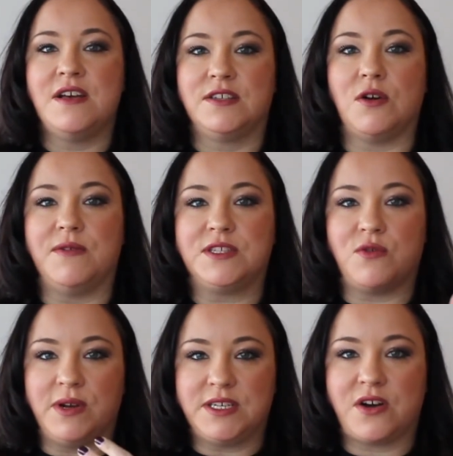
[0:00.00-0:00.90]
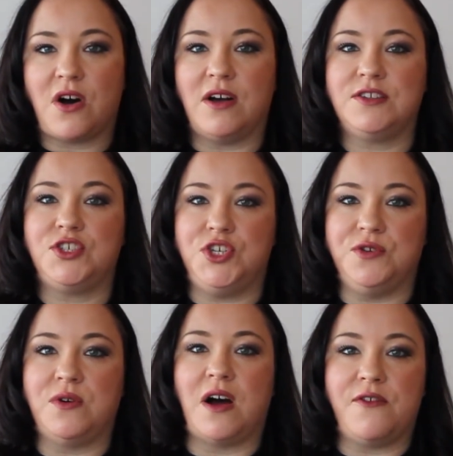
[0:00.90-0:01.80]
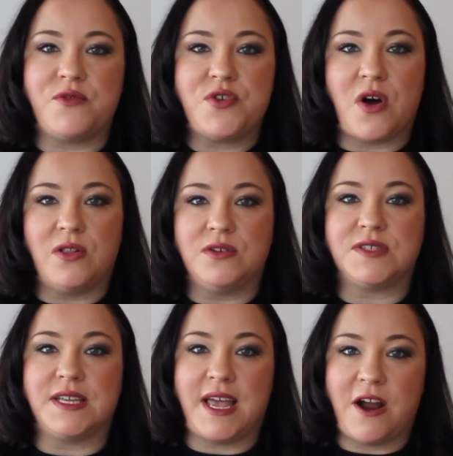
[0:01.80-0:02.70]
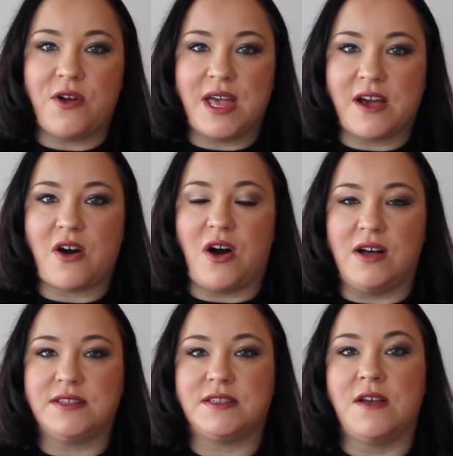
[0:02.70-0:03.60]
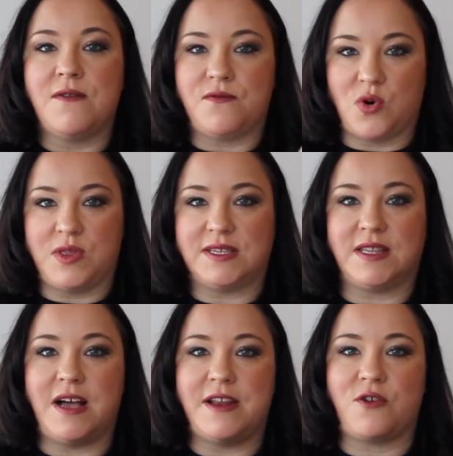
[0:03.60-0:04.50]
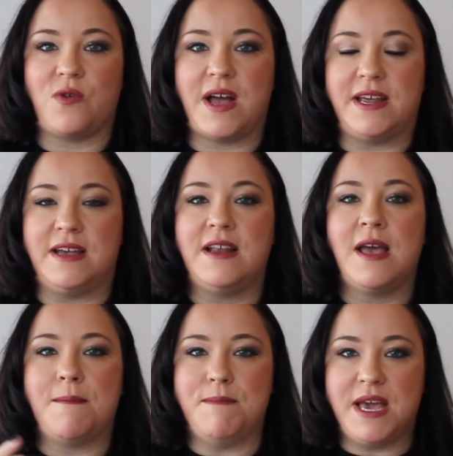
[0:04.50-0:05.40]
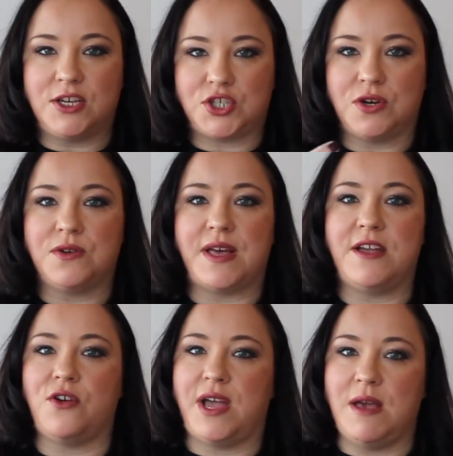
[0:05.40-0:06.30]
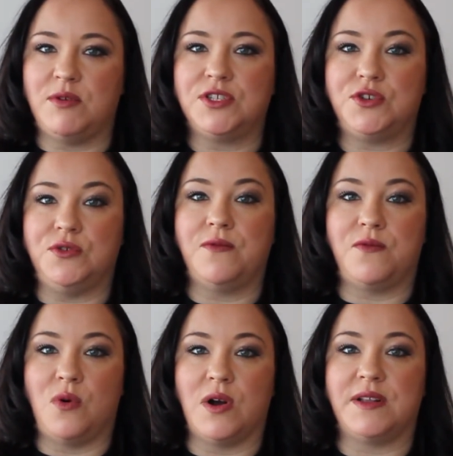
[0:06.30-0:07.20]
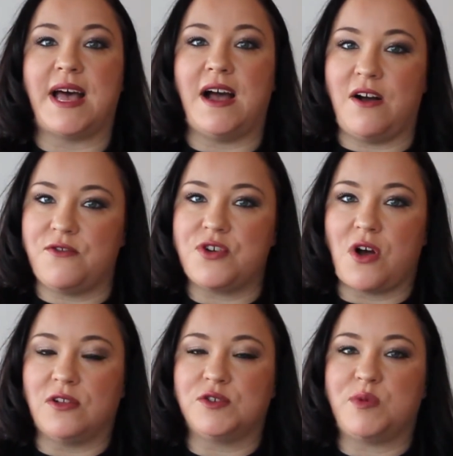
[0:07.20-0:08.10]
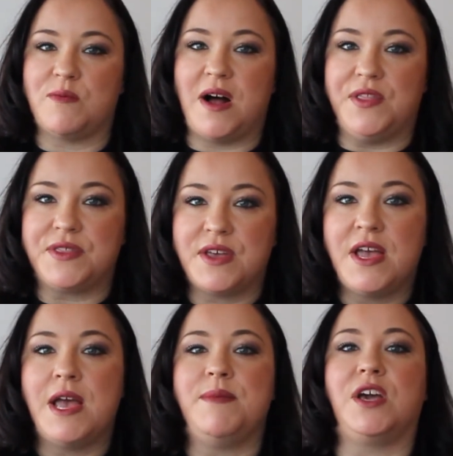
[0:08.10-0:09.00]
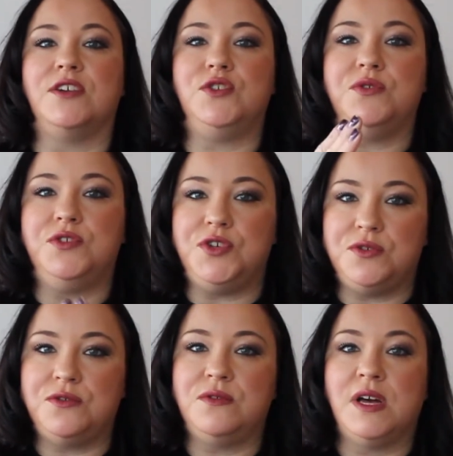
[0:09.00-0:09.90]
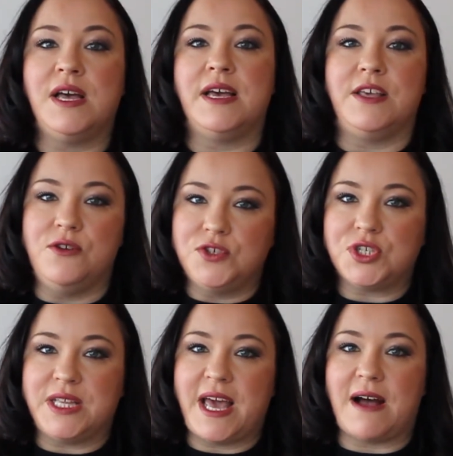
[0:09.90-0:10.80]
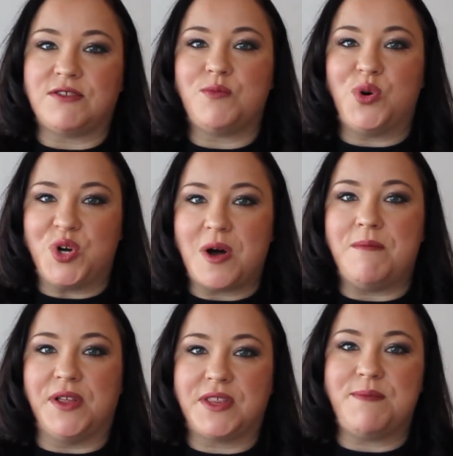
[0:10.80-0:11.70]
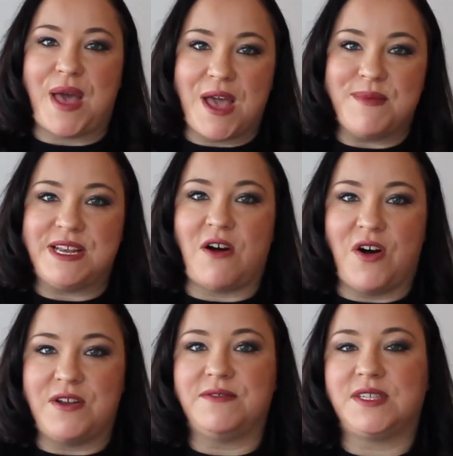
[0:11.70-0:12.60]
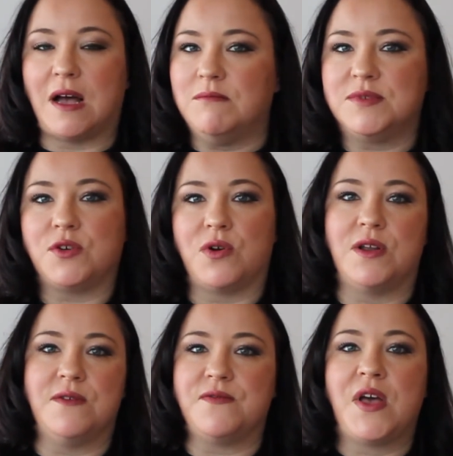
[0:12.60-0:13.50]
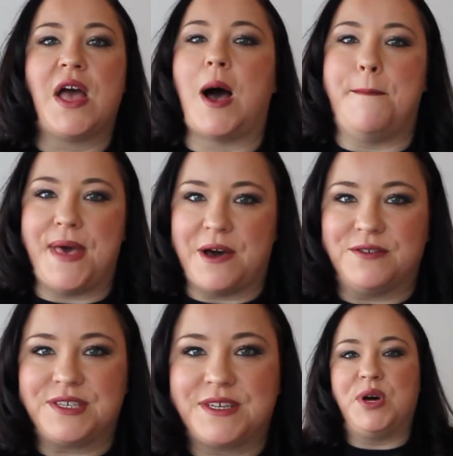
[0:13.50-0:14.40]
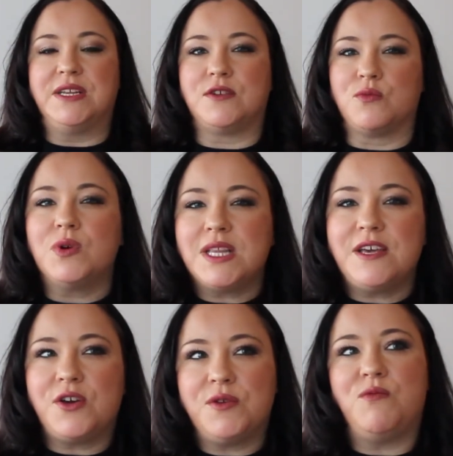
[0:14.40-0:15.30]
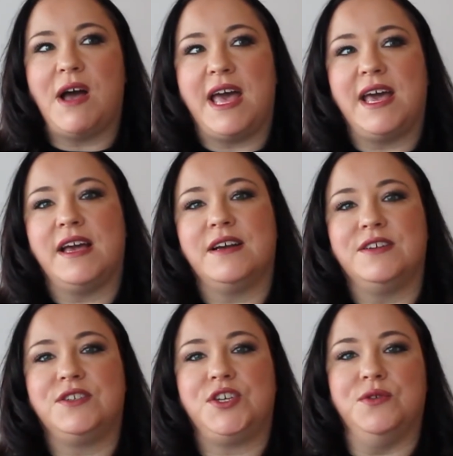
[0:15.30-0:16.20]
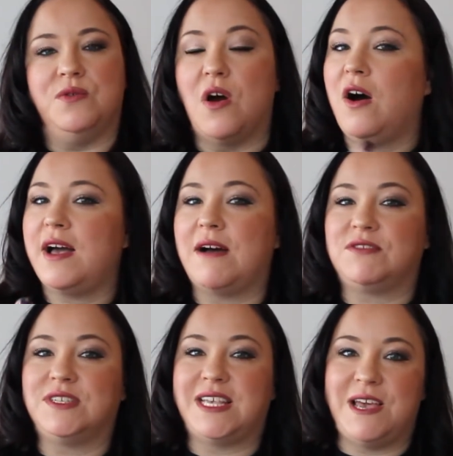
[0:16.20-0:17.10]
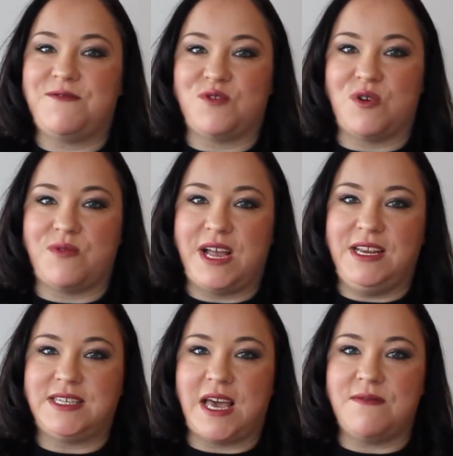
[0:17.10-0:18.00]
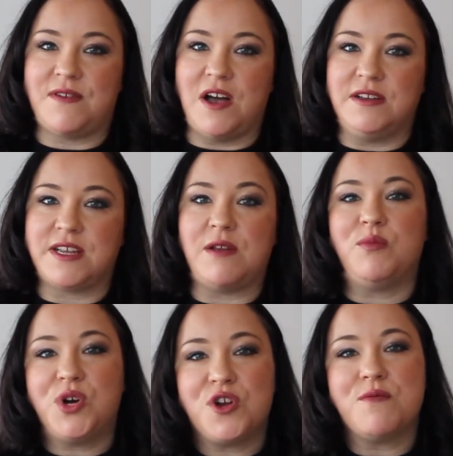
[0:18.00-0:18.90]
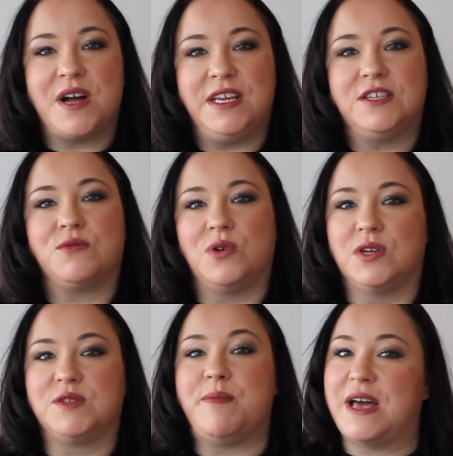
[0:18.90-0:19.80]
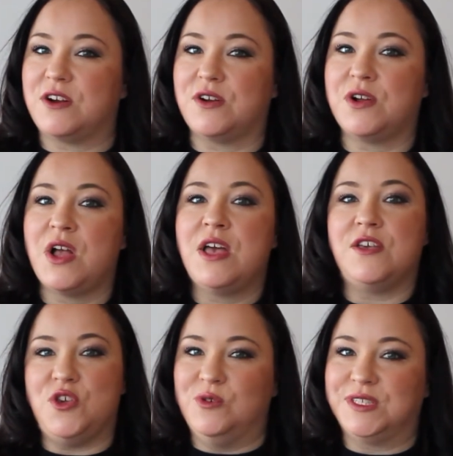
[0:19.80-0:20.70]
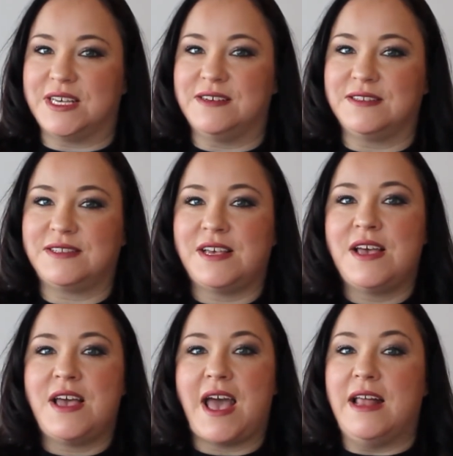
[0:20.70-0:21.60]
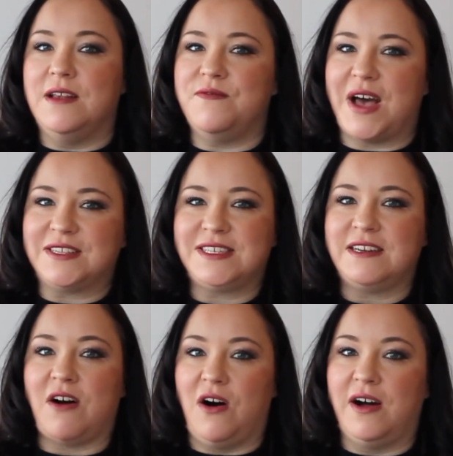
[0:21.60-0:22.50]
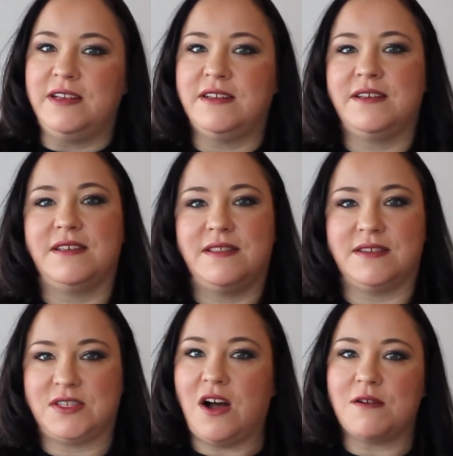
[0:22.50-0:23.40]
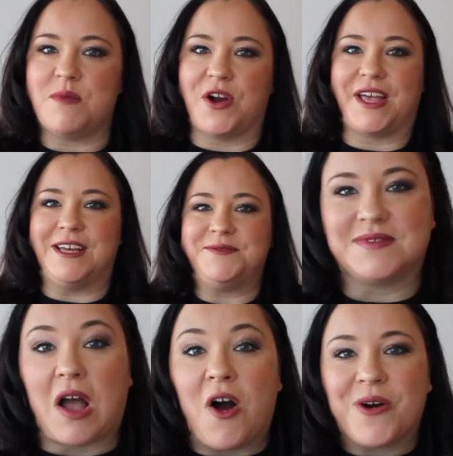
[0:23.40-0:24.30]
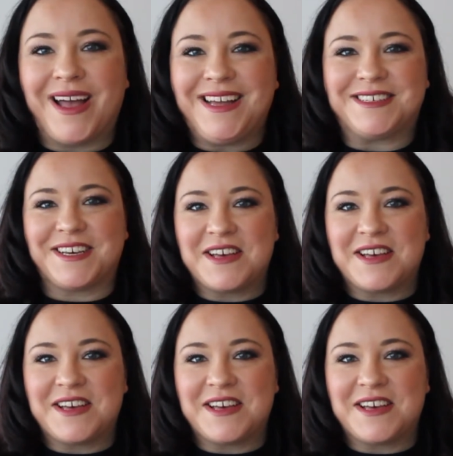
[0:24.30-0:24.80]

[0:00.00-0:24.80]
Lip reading: So if it's going to cost you $100 in carrying costs for this line of credit, make sure that you're able to afford that $100 per month, because you do usually have to put a monthly payment on of some sort of amount. But it's a really good way to not have to save for a rainy day fund and put your money towards better uses and invest it on the stock market. All right,